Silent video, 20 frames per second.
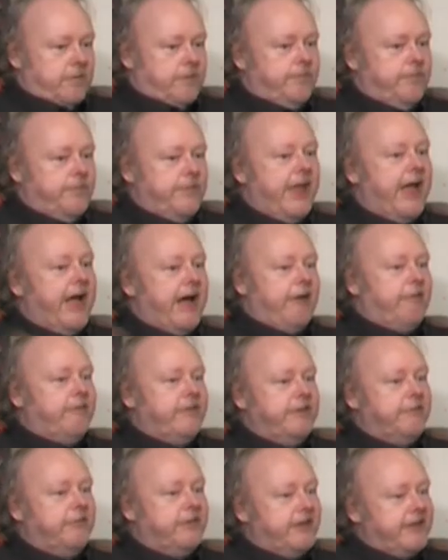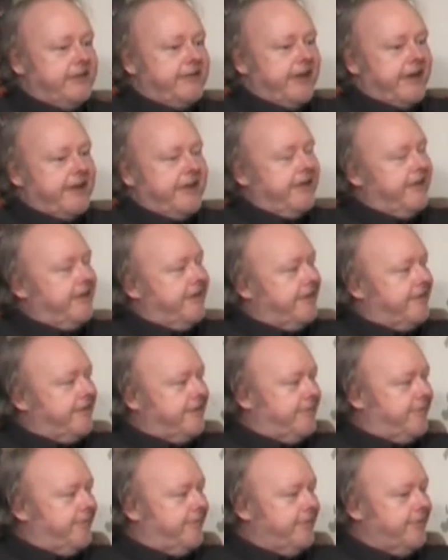now they want to take a
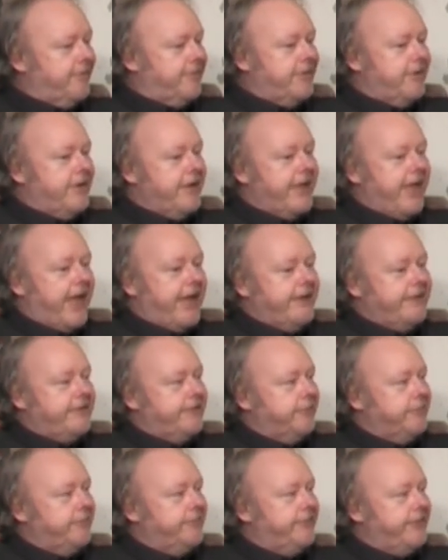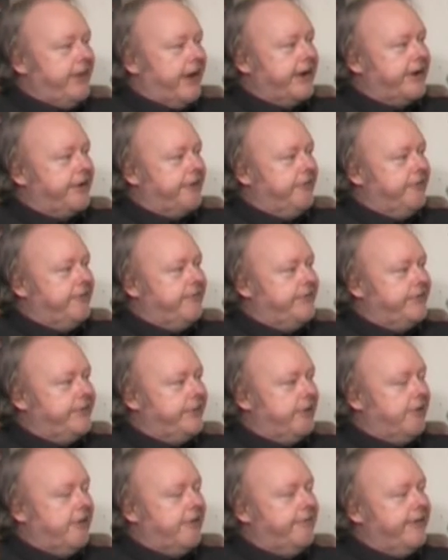38-ton tanker and
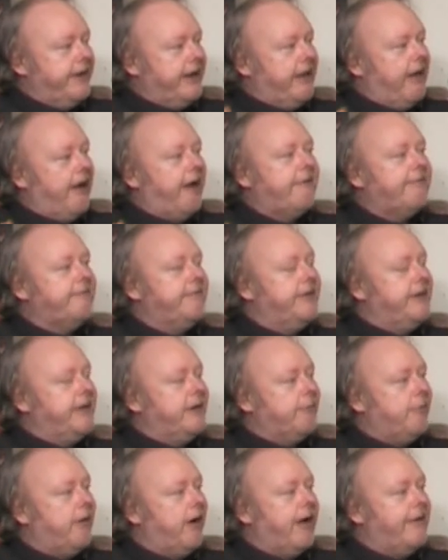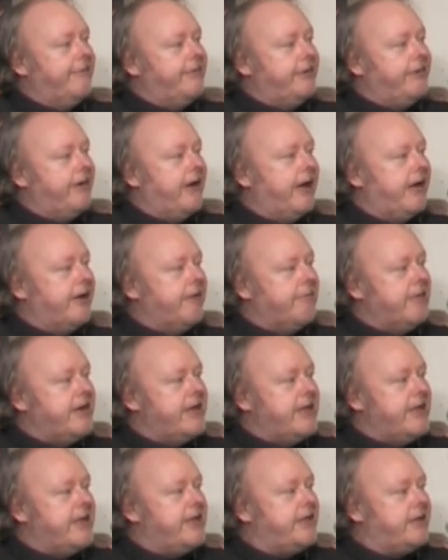sort of fill half of it or whatever right
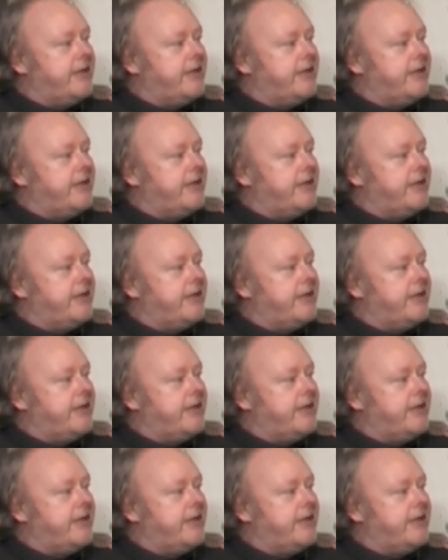away.